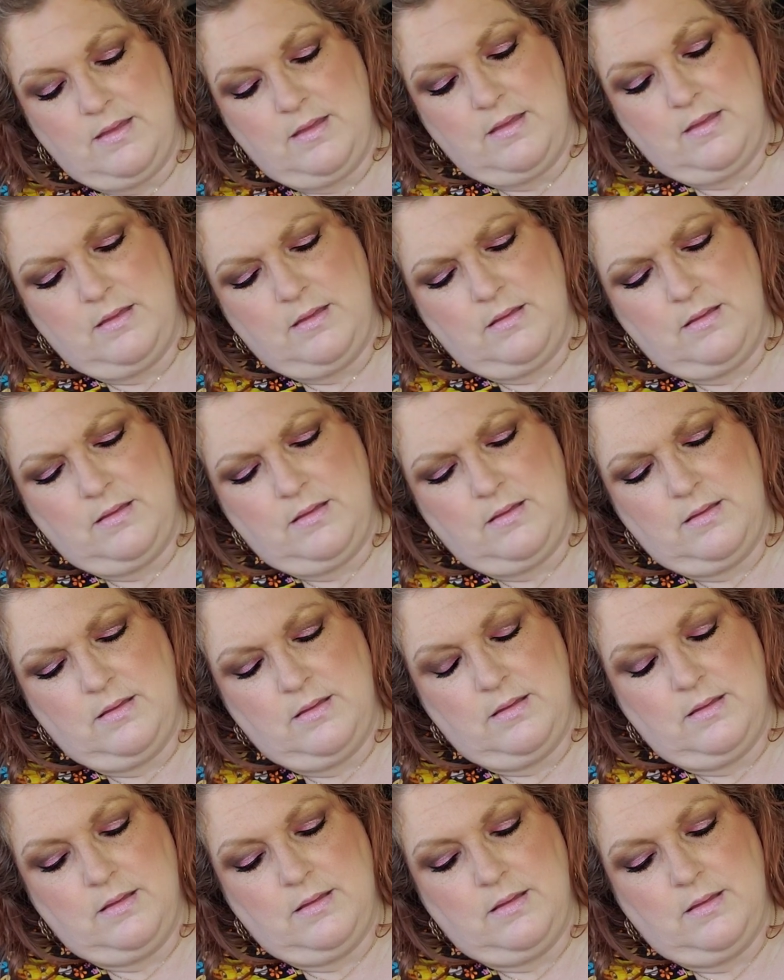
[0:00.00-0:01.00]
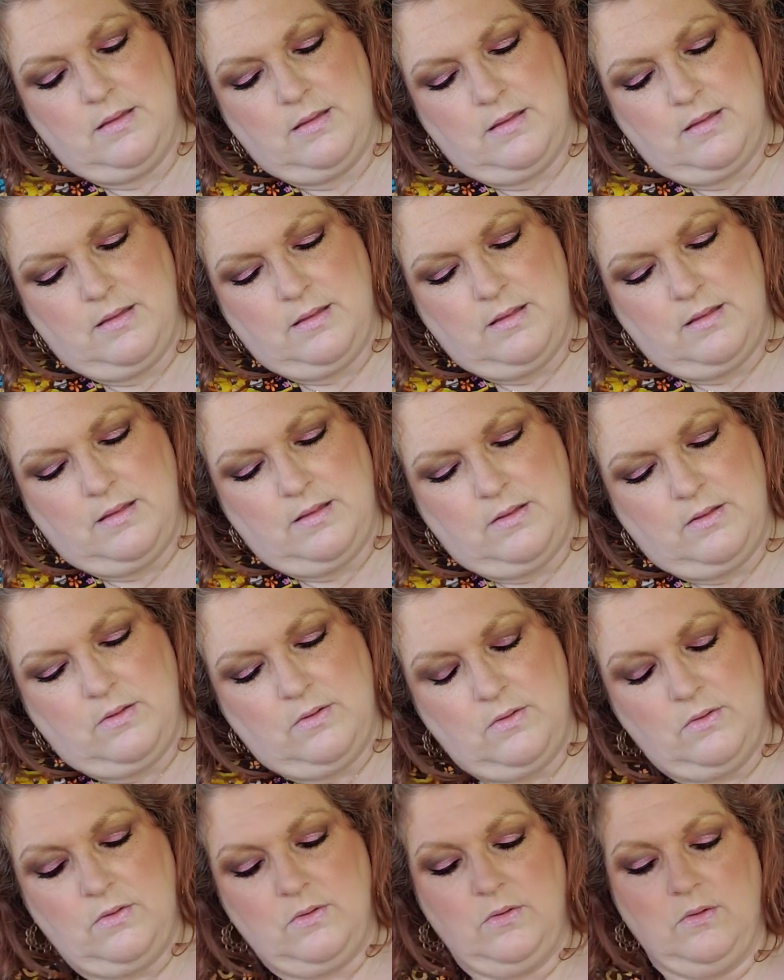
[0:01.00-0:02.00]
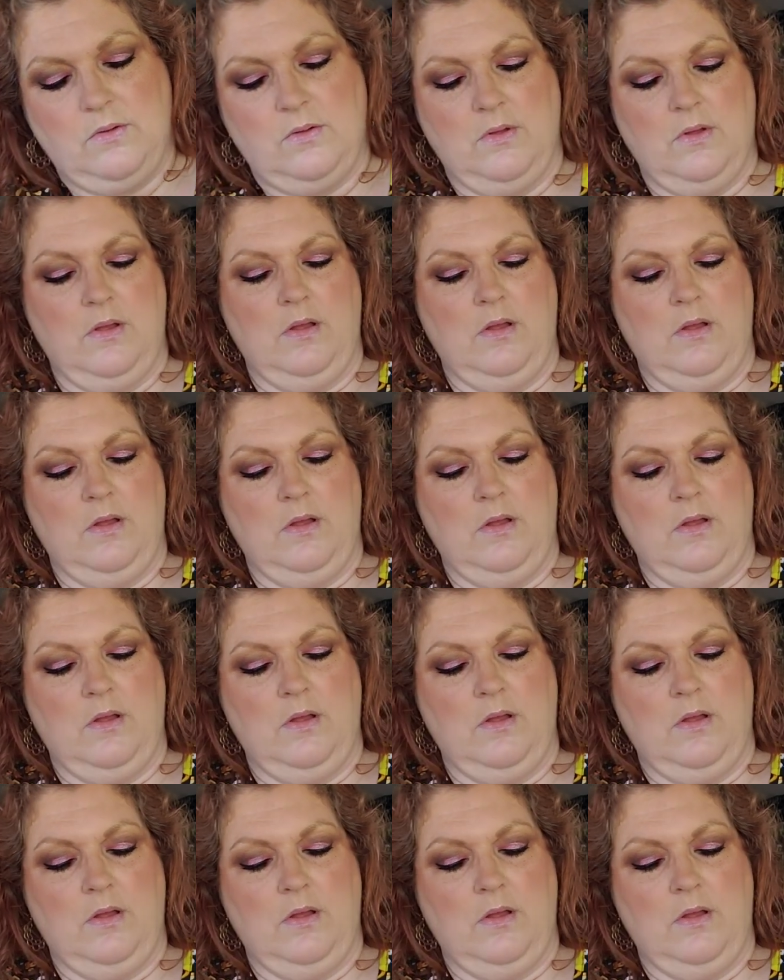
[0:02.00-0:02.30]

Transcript: No one is speaking in this clip.